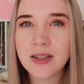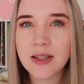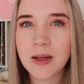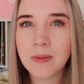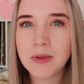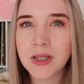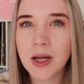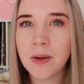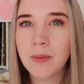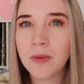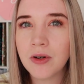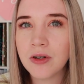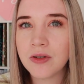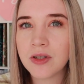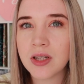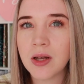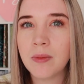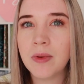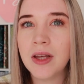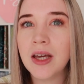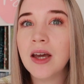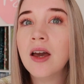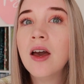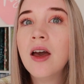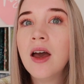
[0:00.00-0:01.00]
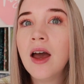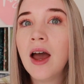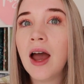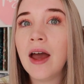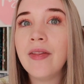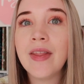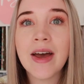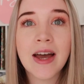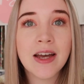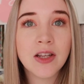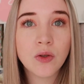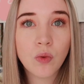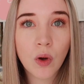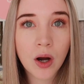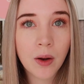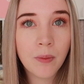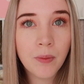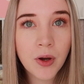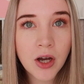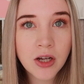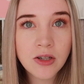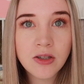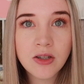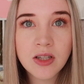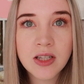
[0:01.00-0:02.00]
September or something, and that is what I'm
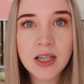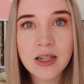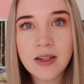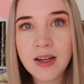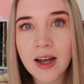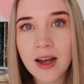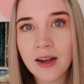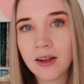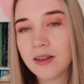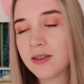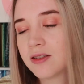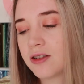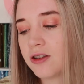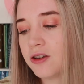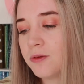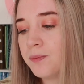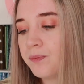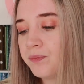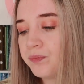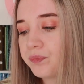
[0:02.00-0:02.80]
purchasing next.